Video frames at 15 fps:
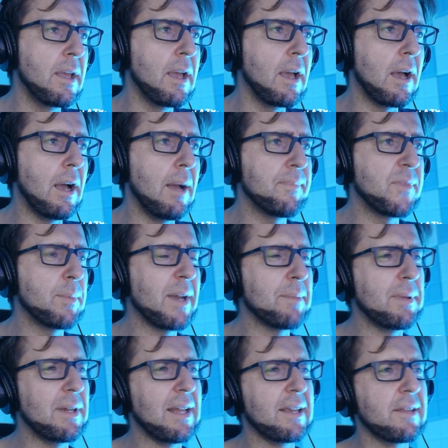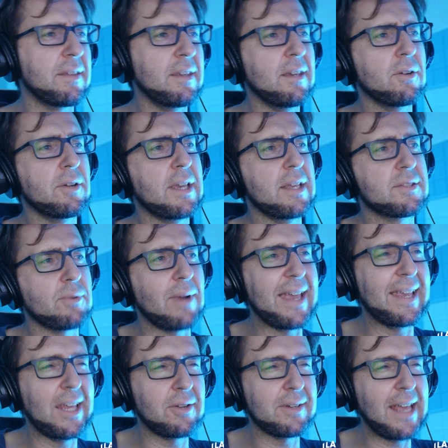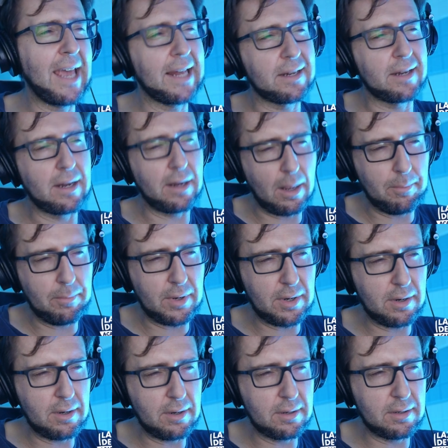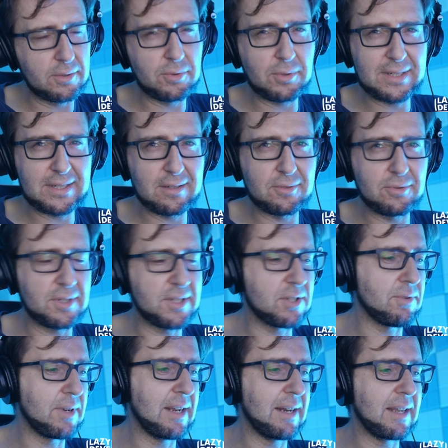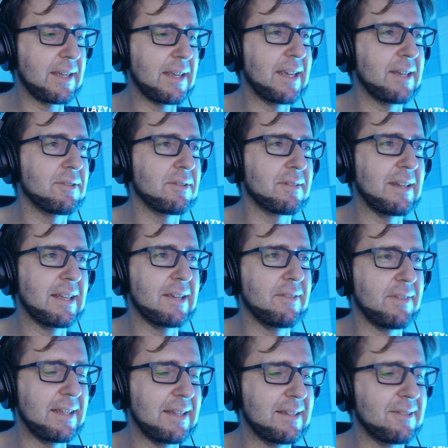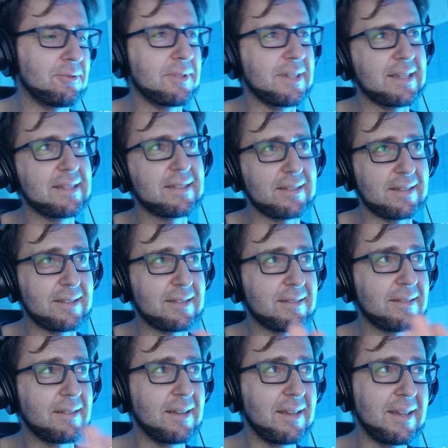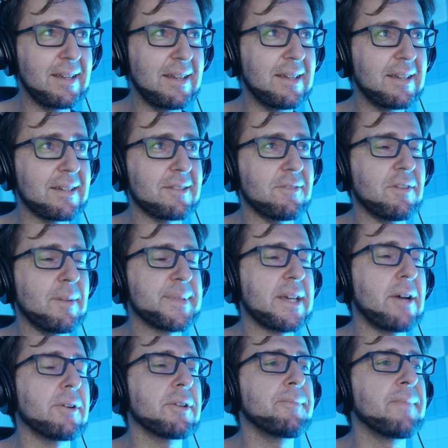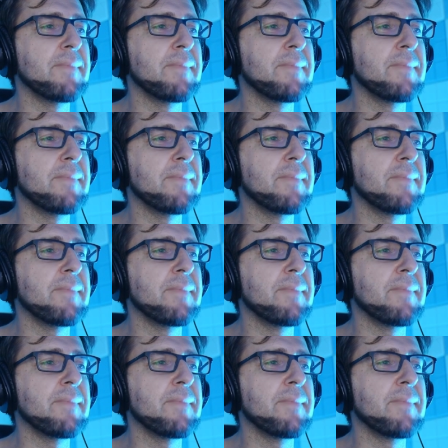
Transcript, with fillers: Um, you might be like thinking, okay, so I cannot add a number to it to a string. Like I cannot, like if I do this, it's it flips out.